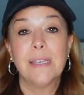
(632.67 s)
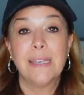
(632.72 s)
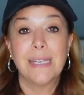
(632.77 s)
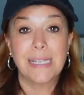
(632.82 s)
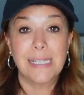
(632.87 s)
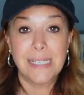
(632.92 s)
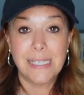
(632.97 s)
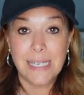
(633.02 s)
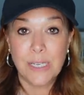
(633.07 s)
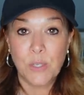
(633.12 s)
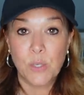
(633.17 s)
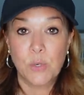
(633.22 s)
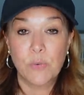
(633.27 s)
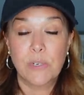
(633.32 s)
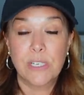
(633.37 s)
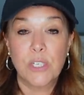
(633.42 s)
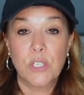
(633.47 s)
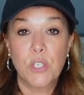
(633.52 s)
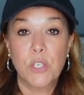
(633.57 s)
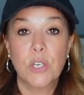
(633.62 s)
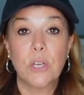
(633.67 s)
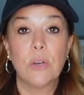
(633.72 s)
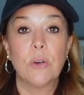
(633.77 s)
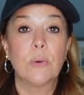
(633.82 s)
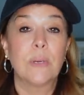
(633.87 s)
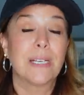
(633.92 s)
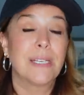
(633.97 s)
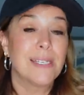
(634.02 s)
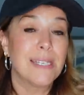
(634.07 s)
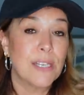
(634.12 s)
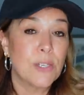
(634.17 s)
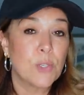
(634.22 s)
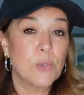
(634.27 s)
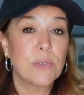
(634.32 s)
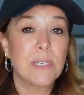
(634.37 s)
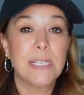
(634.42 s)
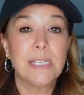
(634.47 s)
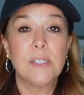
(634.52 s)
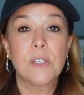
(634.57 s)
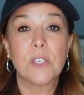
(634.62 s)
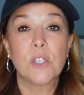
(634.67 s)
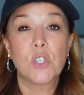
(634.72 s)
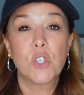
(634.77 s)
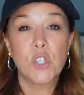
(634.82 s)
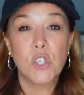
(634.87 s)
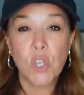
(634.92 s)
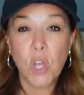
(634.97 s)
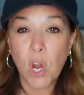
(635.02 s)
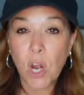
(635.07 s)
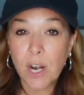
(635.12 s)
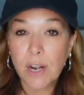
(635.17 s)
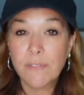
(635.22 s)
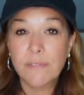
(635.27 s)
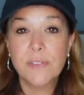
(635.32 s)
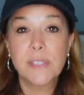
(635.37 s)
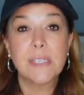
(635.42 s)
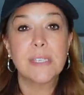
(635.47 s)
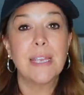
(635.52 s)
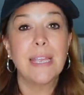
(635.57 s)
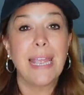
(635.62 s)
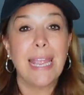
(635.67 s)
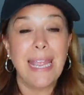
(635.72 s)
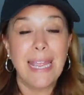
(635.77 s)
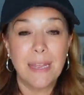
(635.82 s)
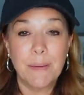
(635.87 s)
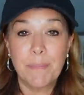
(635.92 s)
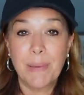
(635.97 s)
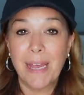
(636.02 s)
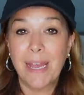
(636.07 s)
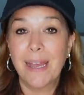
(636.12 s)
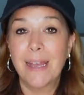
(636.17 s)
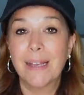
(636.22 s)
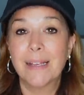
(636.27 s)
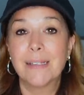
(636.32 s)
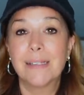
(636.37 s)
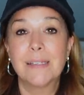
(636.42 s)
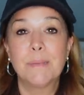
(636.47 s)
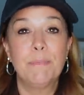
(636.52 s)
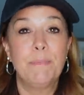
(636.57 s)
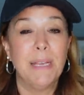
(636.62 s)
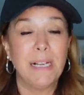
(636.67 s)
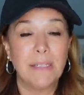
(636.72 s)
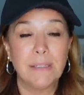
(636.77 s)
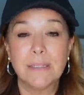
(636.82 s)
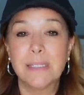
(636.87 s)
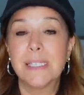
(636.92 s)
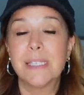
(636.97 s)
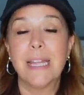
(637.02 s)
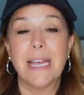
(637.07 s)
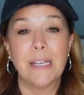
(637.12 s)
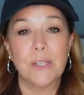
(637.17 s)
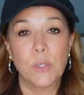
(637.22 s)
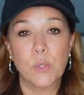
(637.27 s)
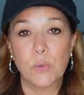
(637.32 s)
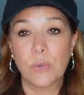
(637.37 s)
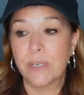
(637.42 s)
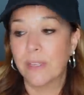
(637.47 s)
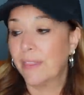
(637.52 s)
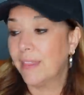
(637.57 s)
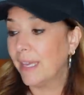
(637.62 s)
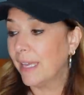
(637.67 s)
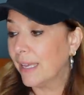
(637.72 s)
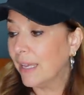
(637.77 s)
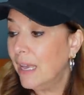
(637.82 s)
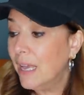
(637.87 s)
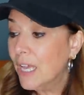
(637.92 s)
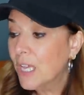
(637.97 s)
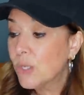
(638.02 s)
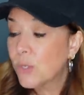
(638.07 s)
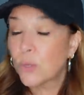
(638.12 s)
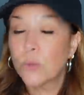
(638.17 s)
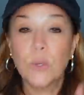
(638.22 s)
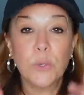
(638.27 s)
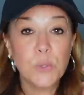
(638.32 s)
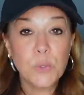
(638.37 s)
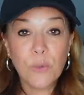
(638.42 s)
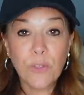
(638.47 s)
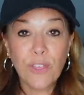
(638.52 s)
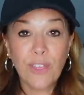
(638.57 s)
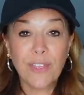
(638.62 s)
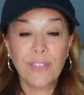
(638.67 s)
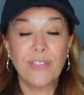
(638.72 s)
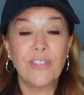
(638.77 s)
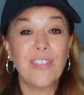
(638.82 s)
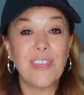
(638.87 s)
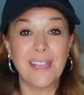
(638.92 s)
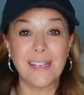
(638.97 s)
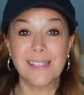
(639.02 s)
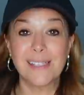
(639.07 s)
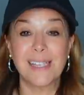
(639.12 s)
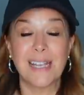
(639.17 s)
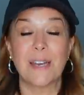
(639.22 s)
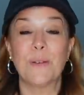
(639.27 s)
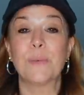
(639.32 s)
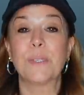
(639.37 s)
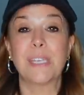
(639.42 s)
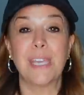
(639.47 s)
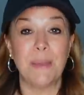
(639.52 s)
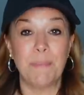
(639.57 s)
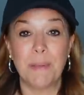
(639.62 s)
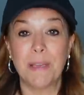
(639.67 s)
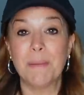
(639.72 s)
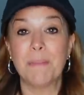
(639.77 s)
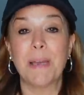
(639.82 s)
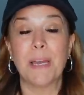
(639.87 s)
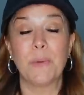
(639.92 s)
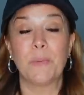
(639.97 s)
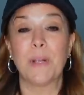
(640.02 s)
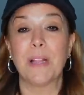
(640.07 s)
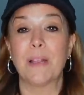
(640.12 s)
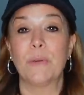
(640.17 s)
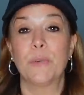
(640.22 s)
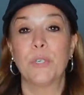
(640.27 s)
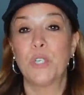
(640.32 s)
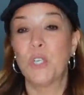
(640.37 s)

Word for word: an accessories show. Accessories scarves, handbags, belts, that sort of thing. So those are the things that I was keeping in mind while I was